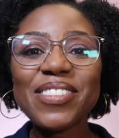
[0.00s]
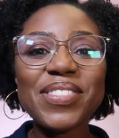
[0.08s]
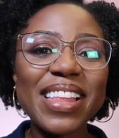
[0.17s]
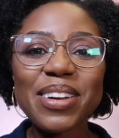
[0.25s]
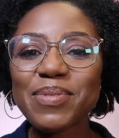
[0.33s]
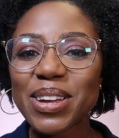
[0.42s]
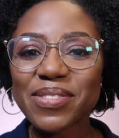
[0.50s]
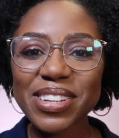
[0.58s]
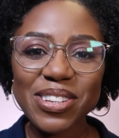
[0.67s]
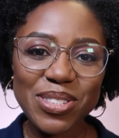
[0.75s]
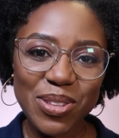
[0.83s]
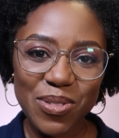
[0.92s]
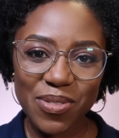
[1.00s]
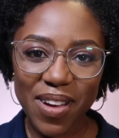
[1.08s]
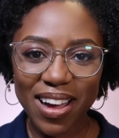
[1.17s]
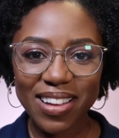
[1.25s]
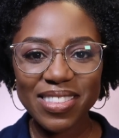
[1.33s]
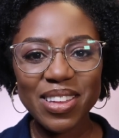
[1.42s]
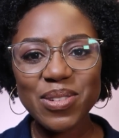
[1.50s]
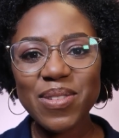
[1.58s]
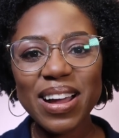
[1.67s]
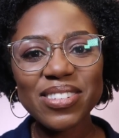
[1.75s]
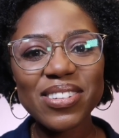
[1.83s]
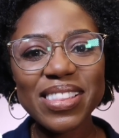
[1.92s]
If you like my video so far, then
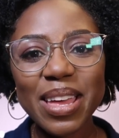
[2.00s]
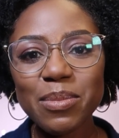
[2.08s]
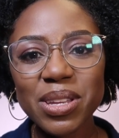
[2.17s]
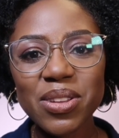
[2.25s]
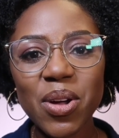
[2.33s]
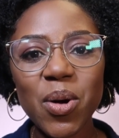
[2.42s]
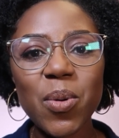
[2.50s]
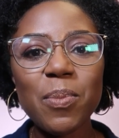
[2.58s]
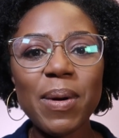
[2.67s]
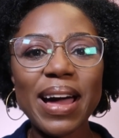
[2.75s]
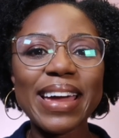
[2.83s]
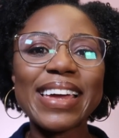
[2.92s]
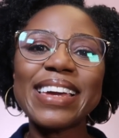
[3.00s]
why not let me know by